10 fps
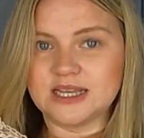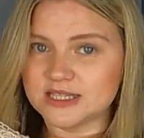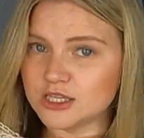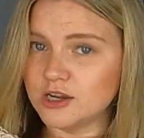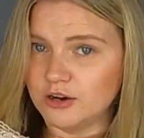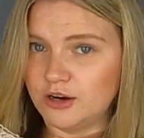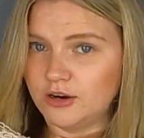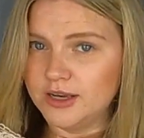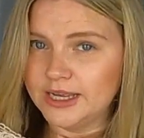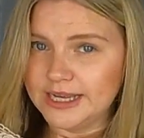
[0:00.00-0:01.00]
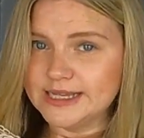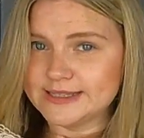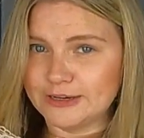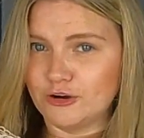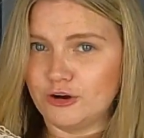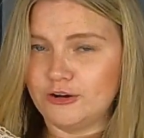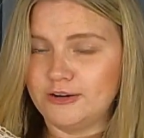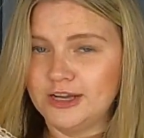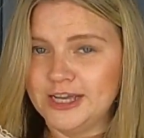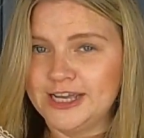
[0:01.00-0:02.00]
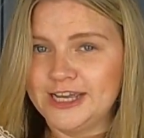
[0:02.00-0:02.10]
that's a lot. It is a lot.